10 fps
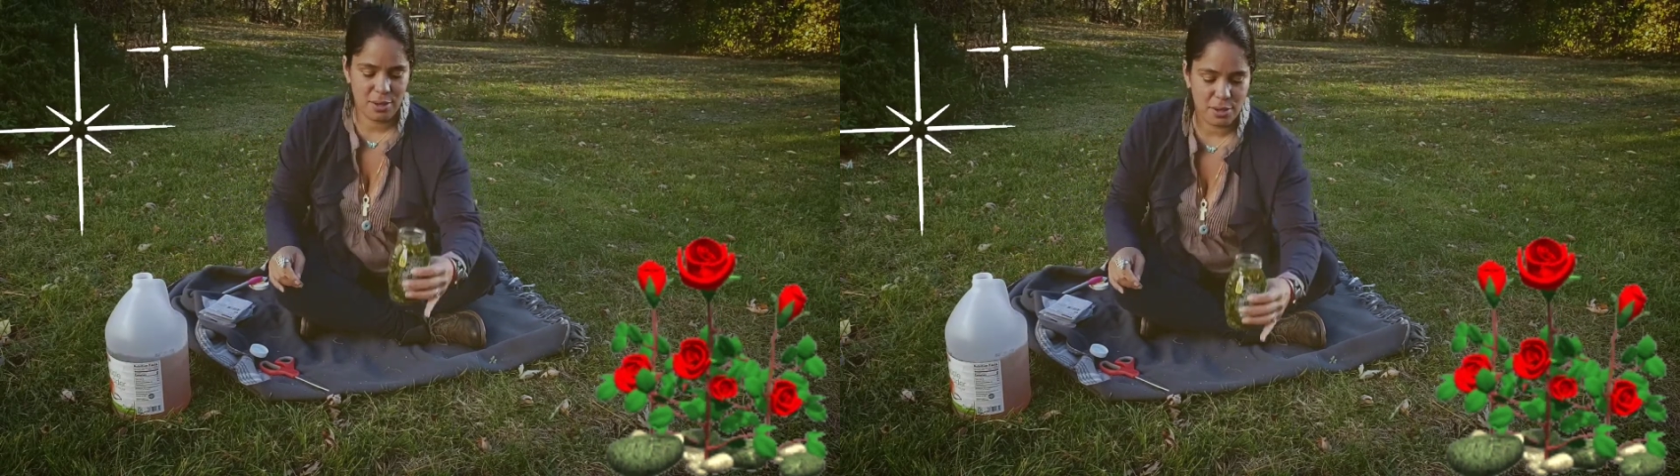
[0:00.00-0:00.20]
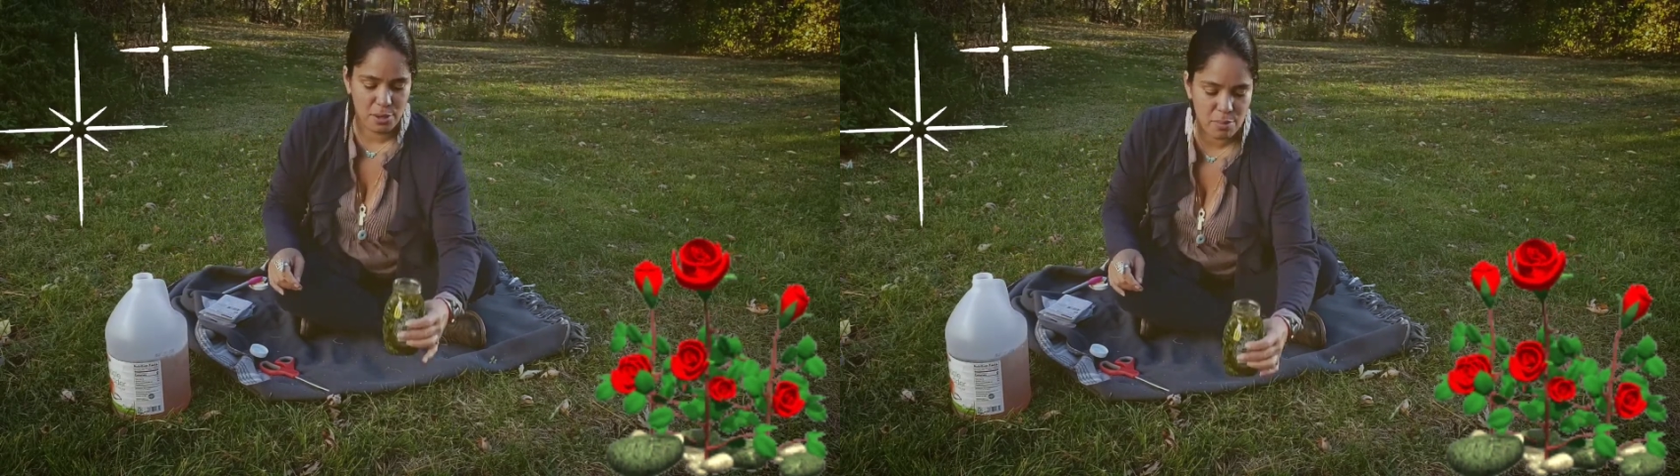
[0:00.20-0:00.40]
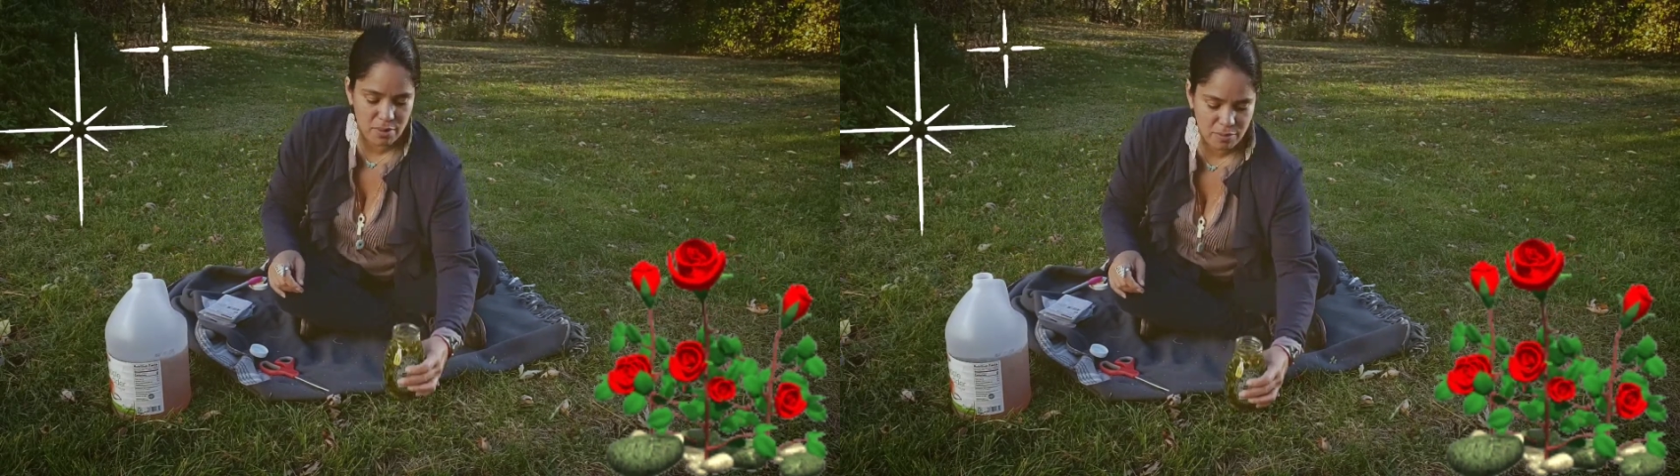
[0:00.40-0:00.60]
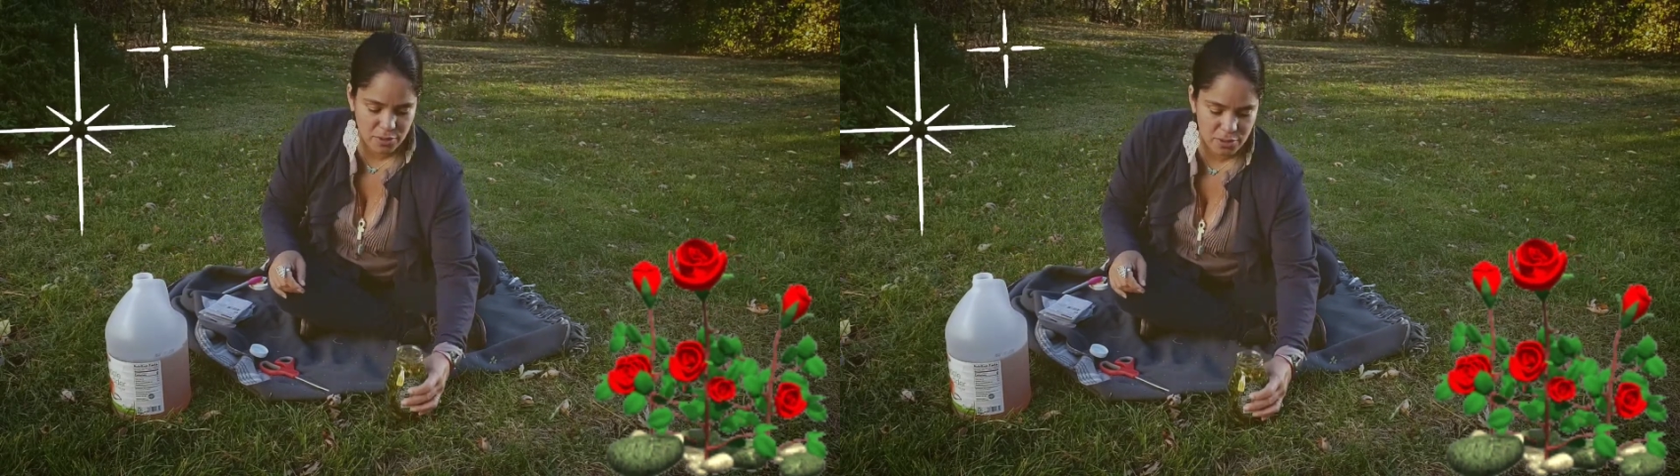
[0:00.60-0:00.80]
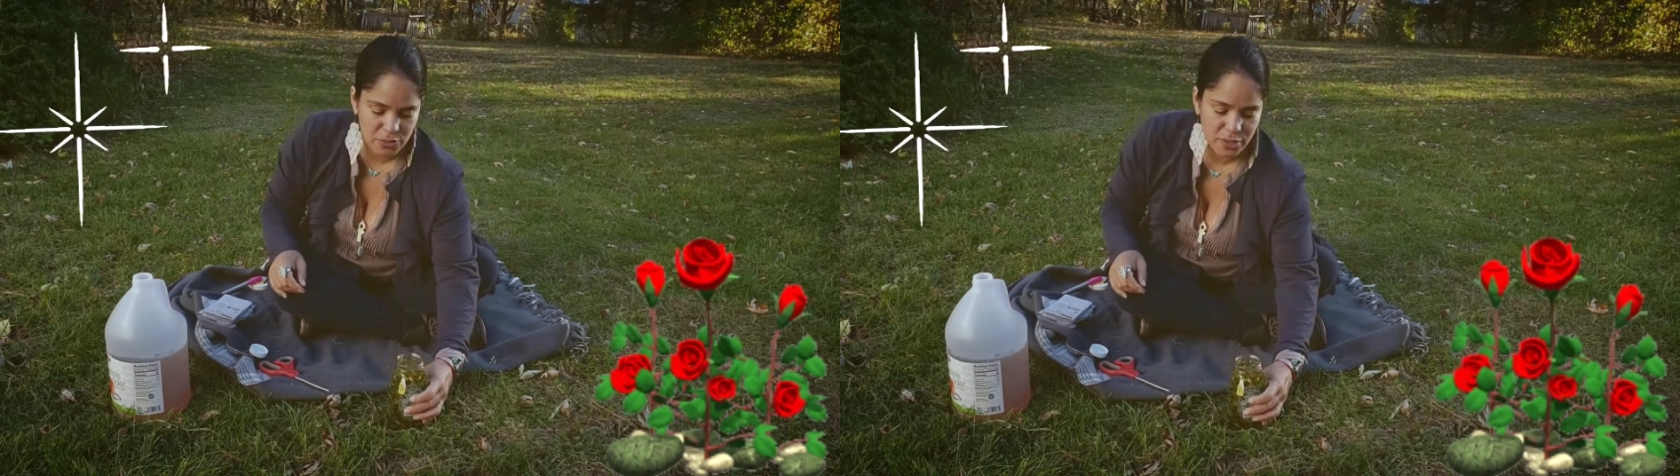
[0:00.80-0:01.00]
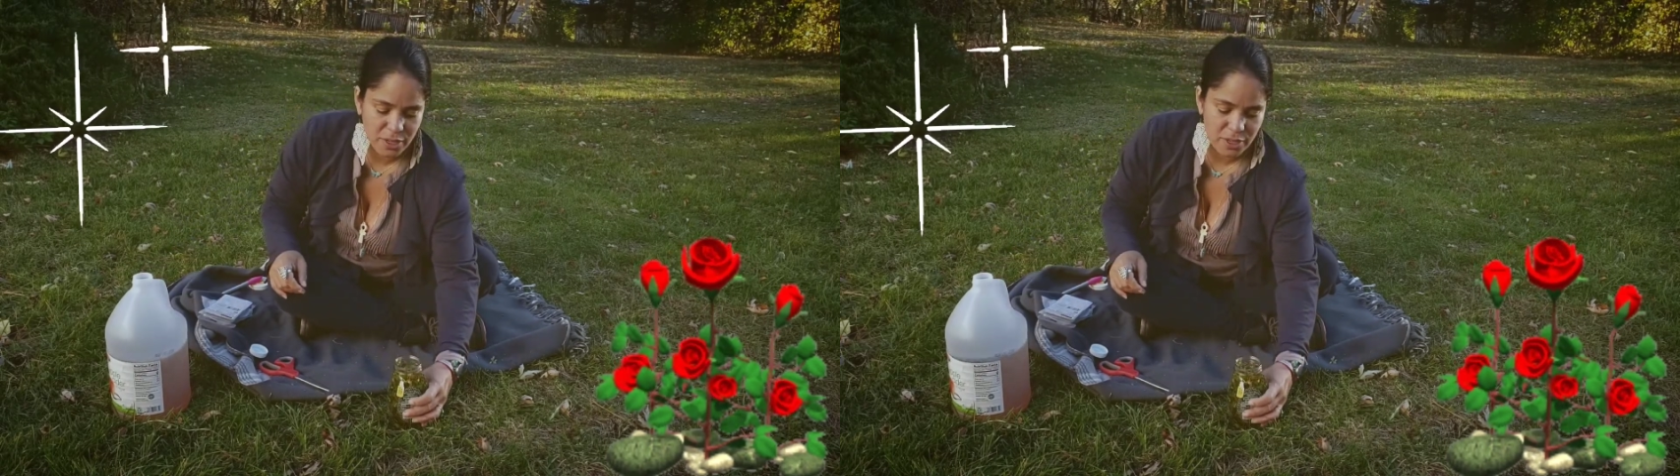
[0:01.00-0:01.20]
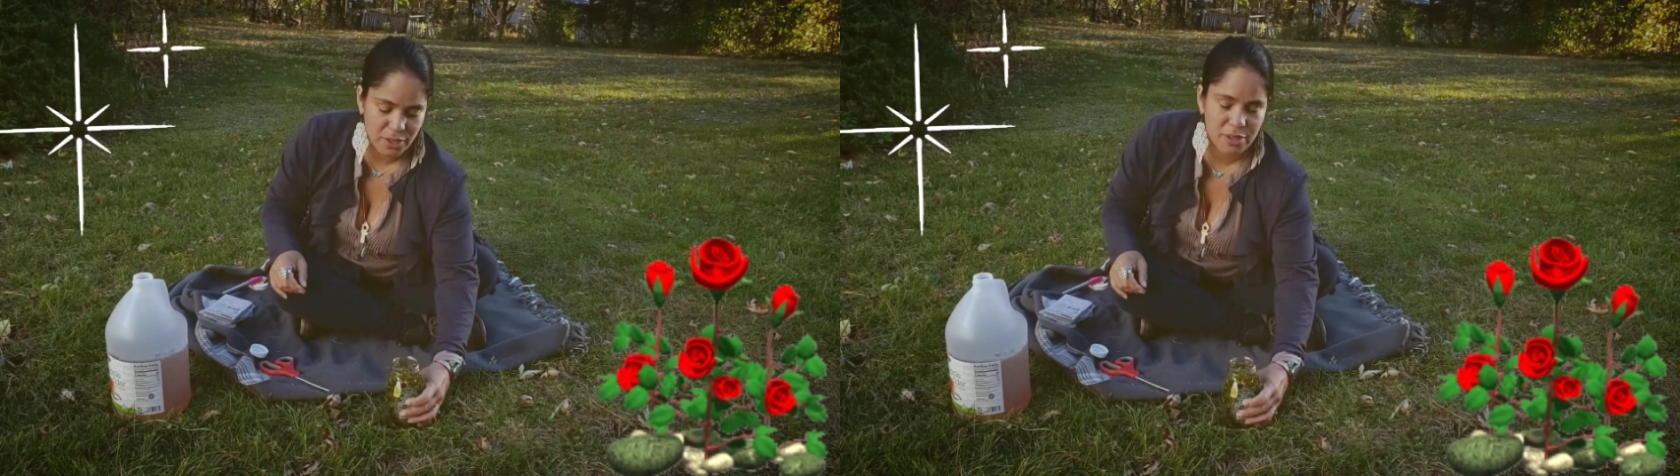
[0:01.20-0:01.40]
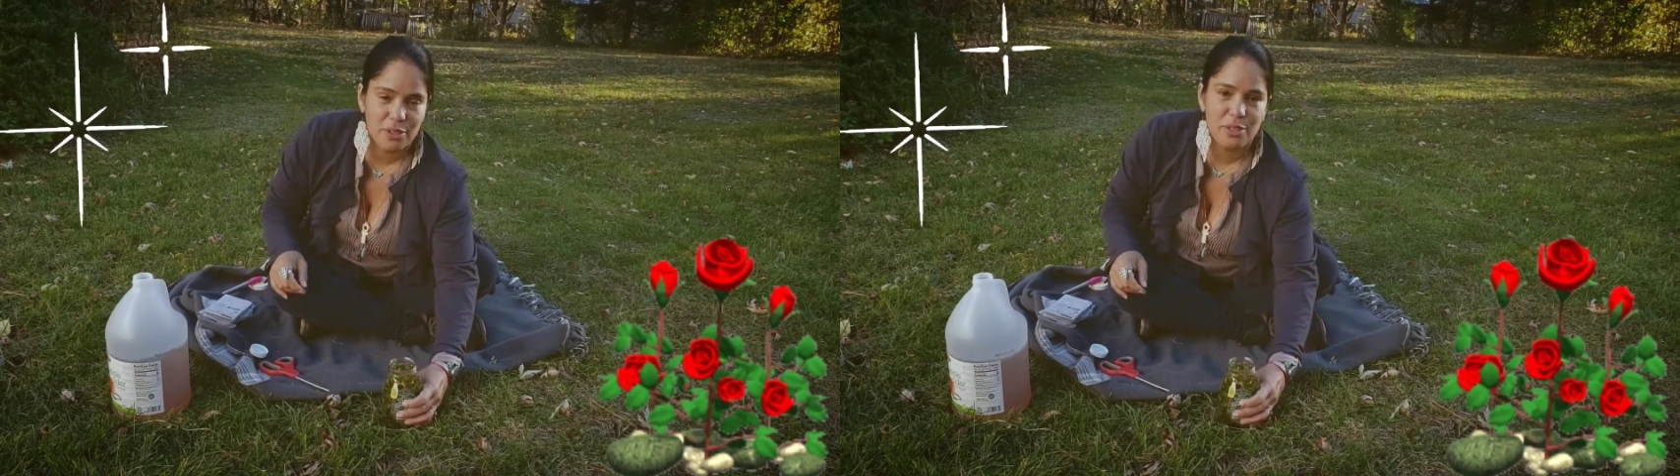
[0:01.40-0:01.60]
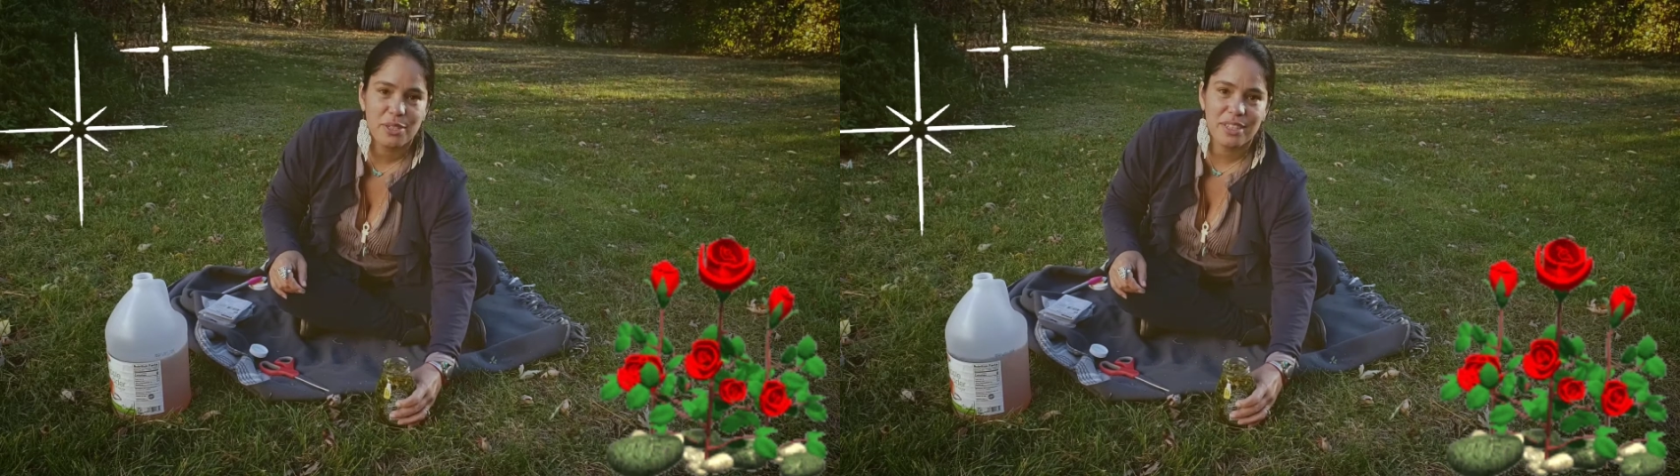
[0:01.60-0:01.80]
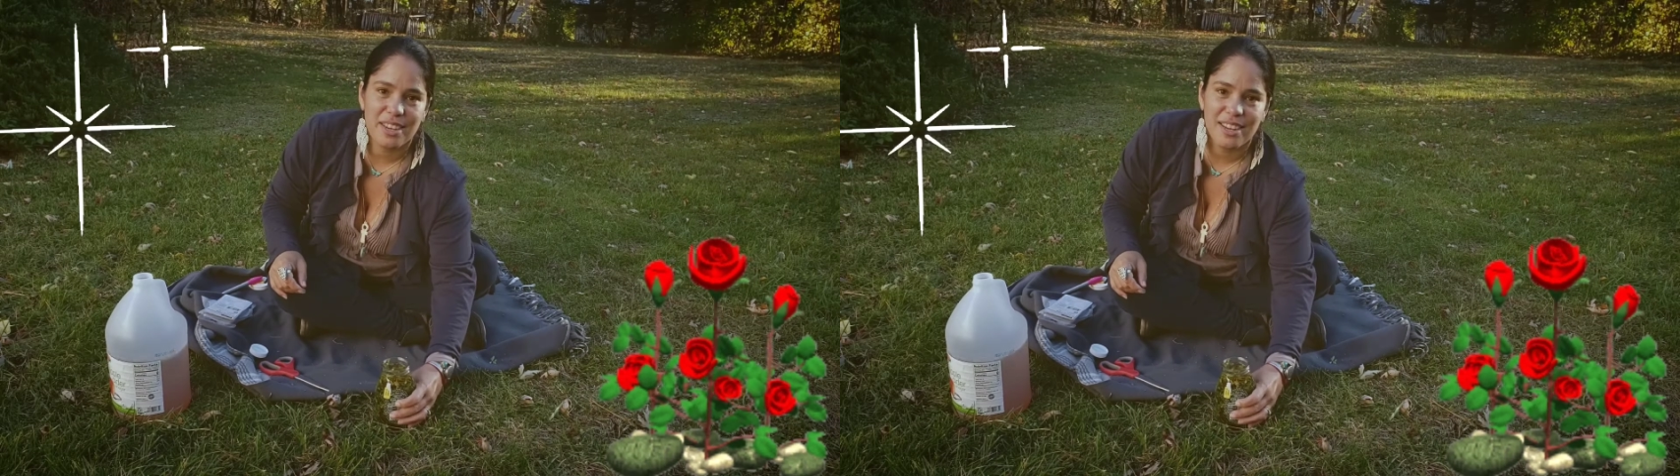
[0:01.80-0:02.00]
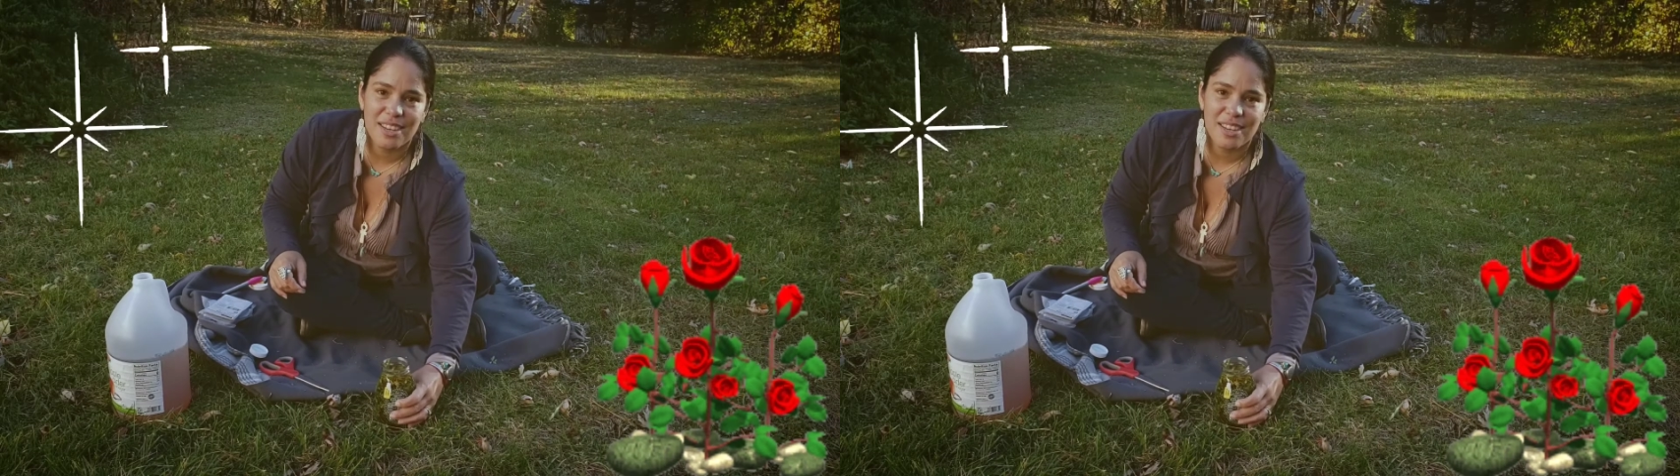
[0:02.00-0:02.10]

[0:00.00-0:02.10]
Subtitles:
herbal infused vinegar and just like